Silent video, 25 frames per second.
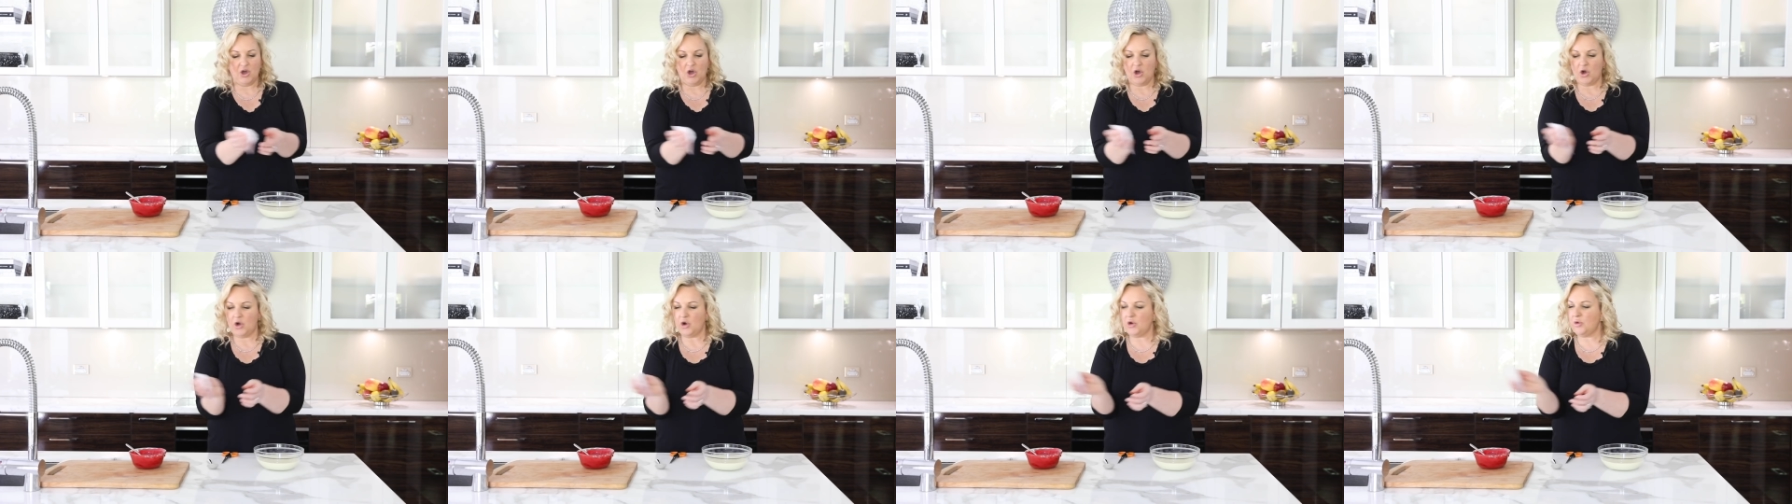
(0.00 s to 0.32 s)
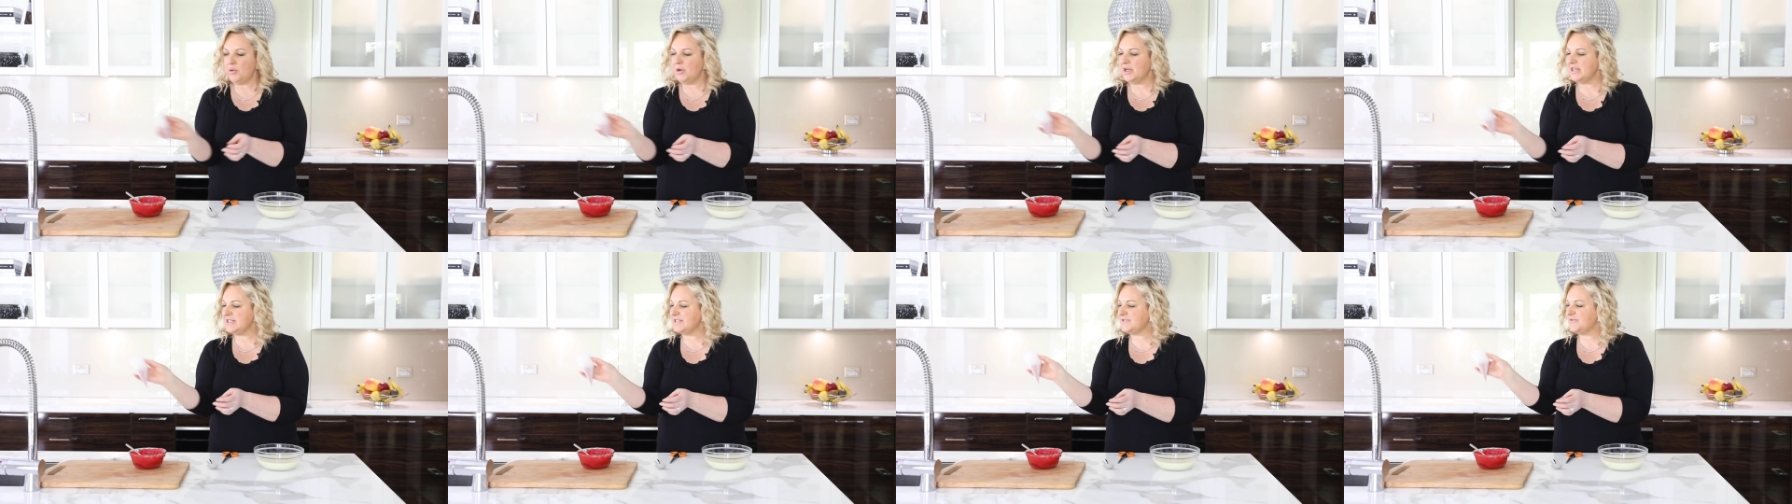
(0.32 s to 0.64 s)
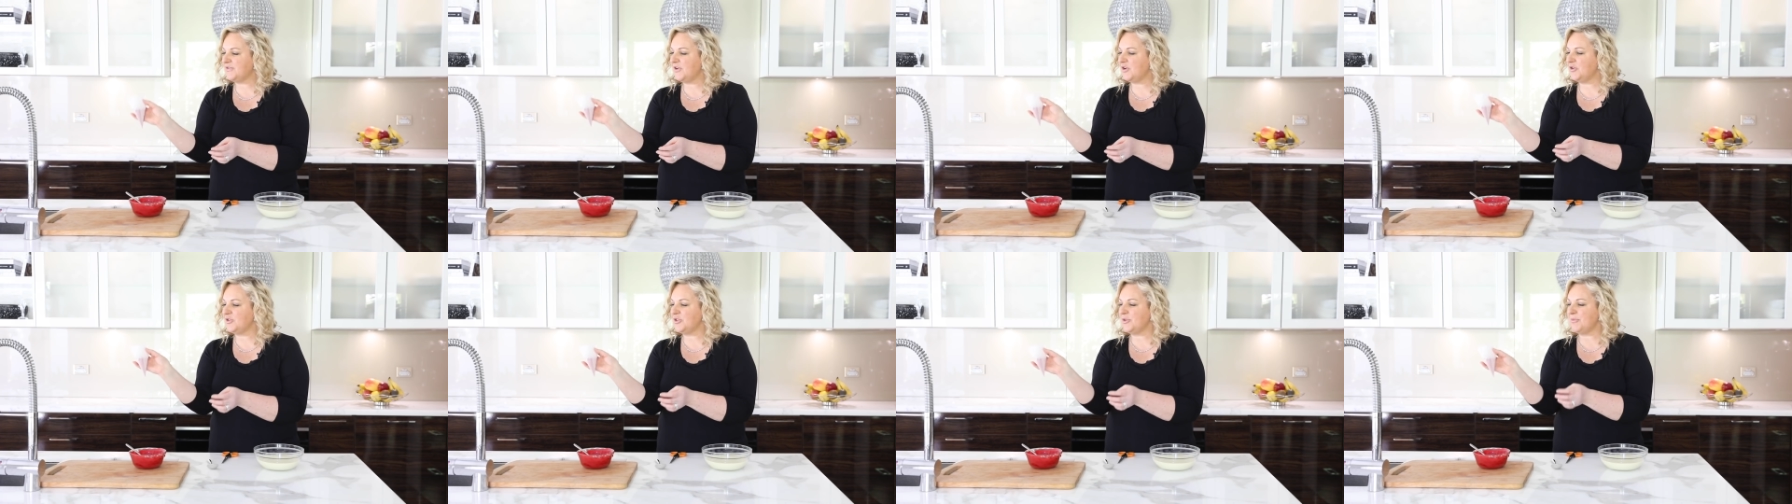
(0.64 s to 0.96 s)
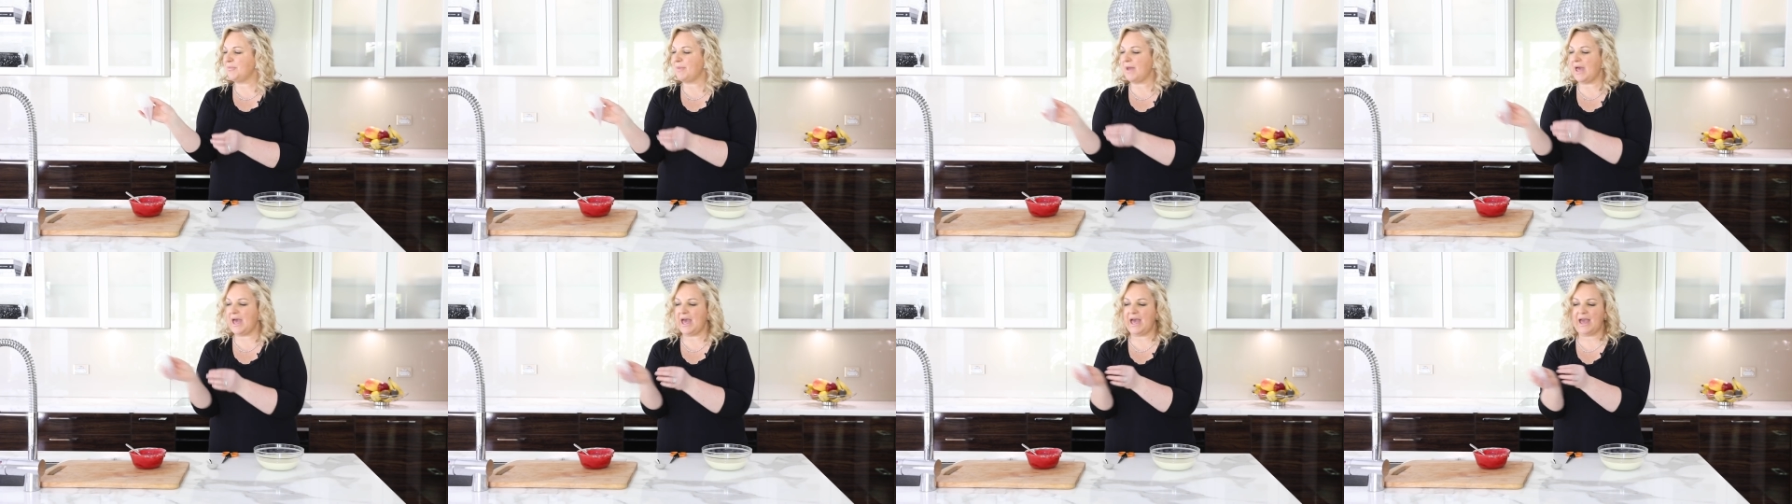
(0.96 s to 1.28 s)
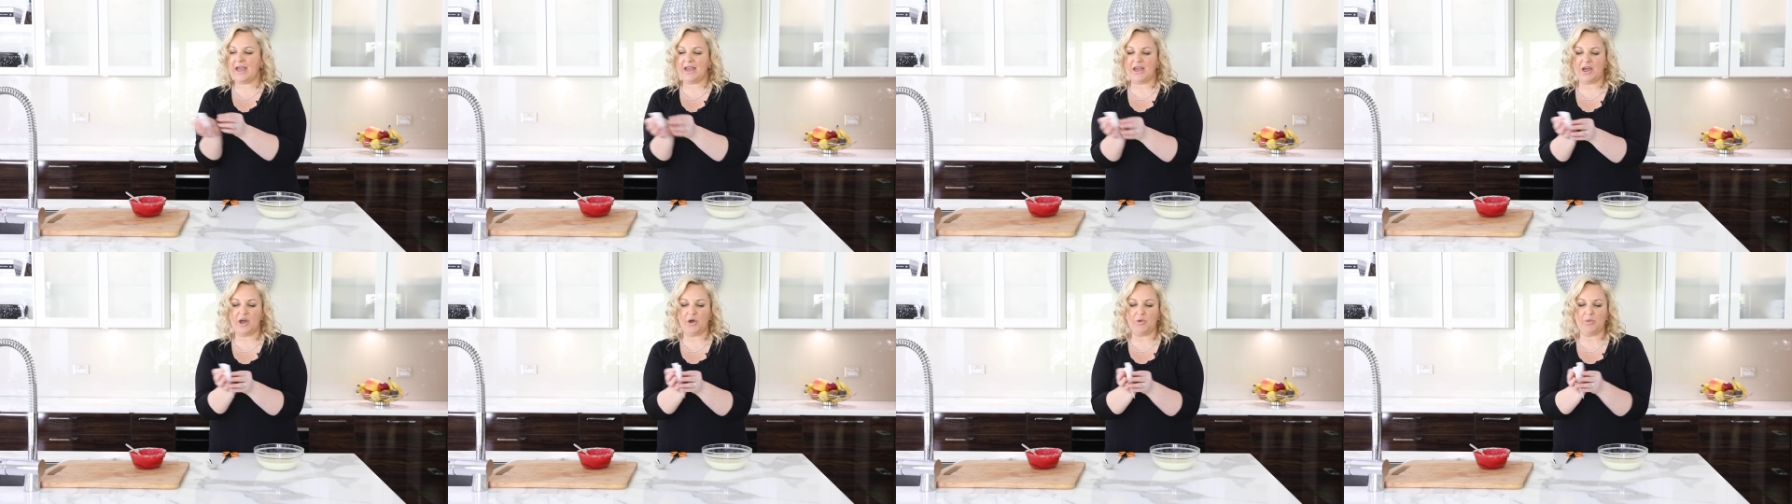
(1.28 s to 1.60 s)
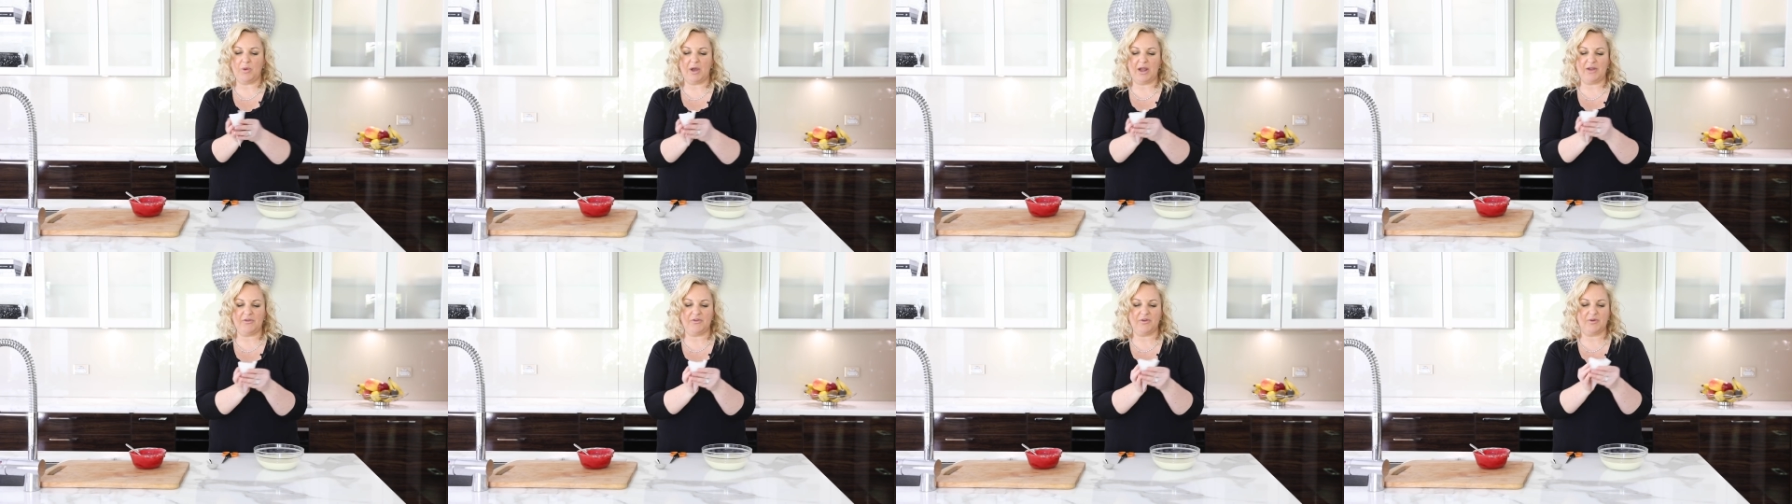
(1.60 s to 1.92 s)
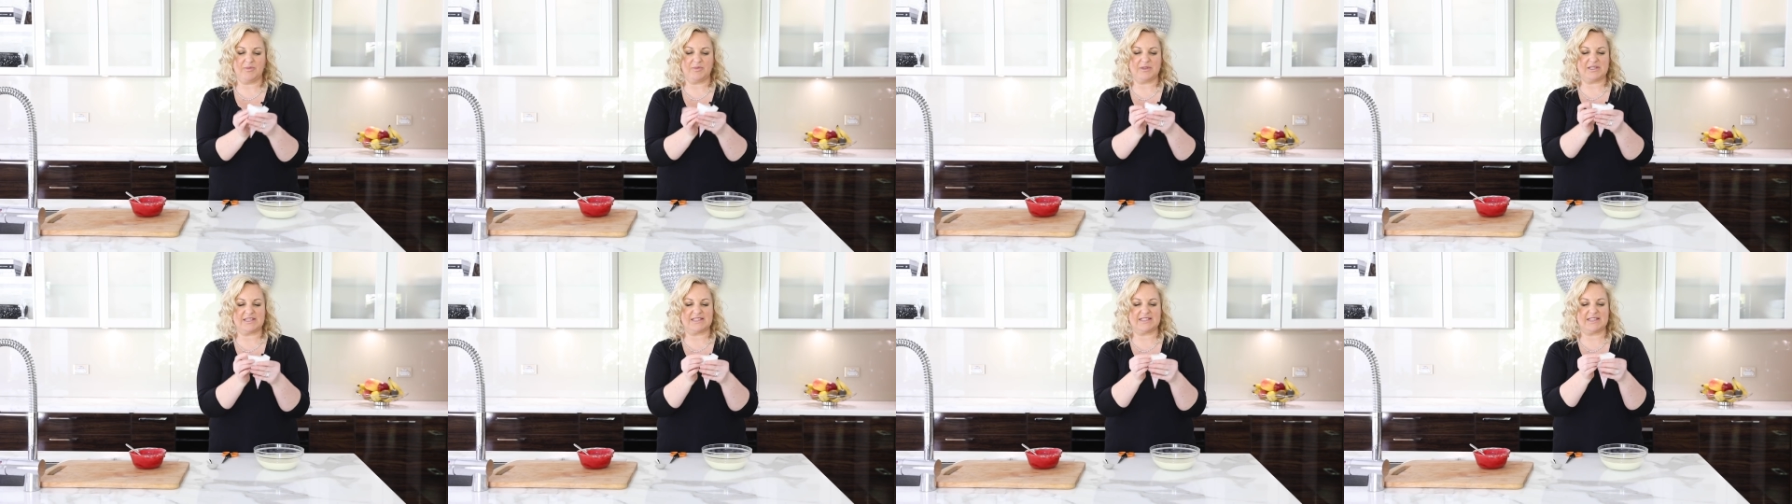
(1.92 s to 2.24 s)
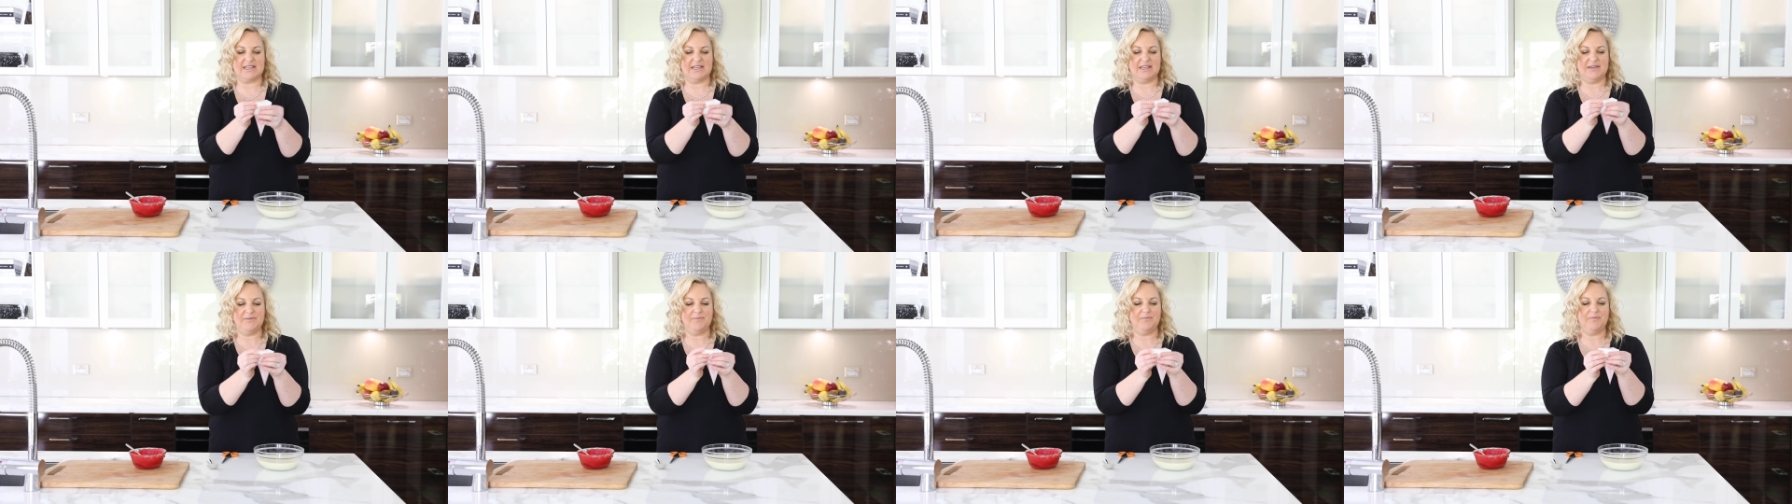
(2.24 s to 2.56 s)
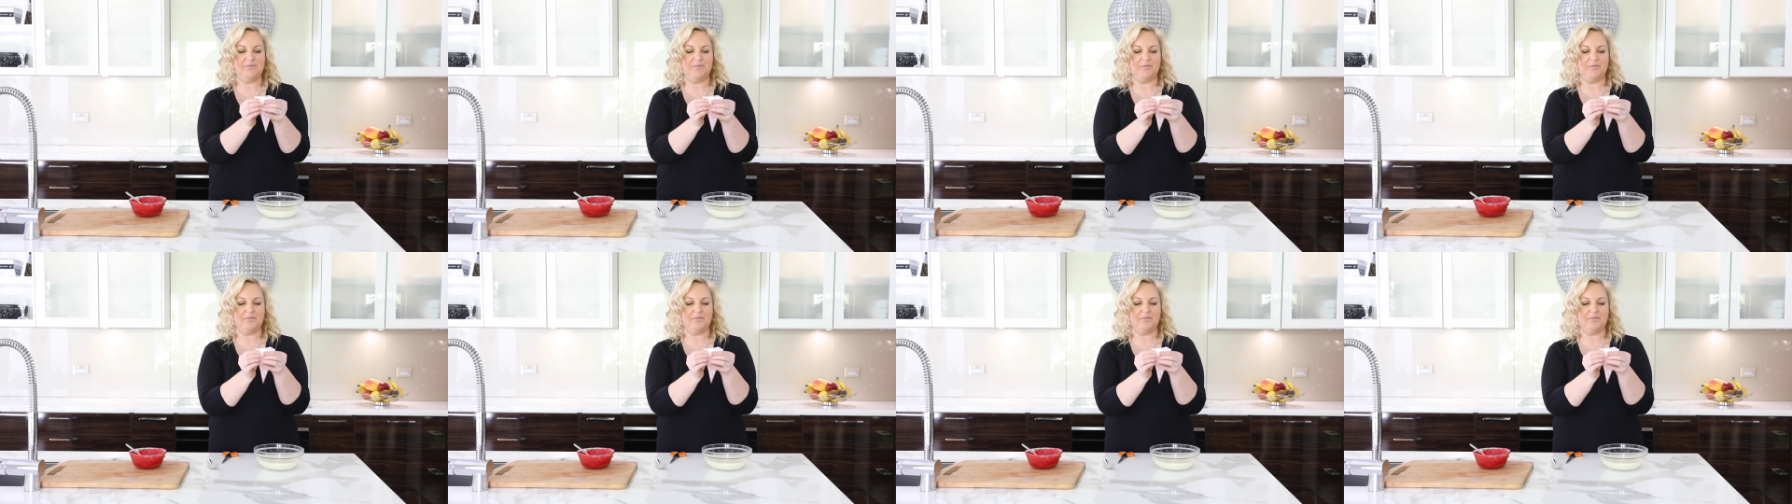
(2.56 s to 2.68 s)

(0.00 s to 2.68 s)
Always fold the bag away from the seam.